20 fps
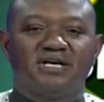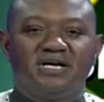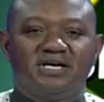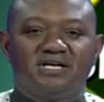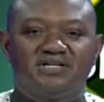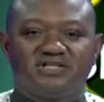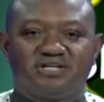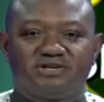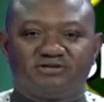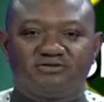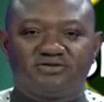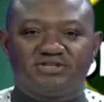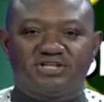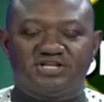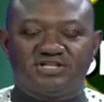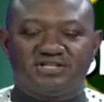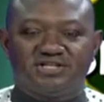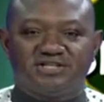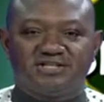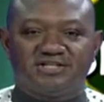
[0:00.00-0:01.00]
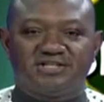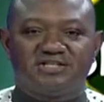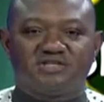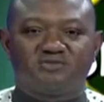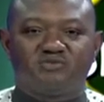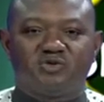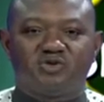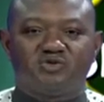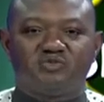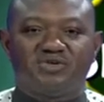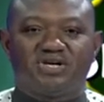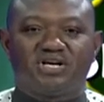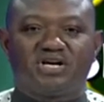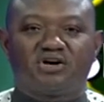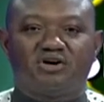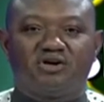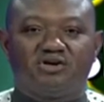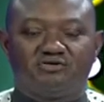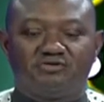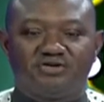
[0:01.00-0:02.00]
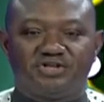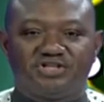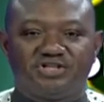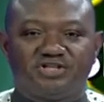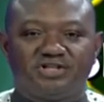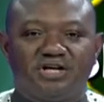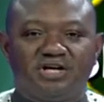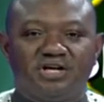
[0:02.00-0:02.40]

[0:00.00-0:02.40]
security agencies must be encouraged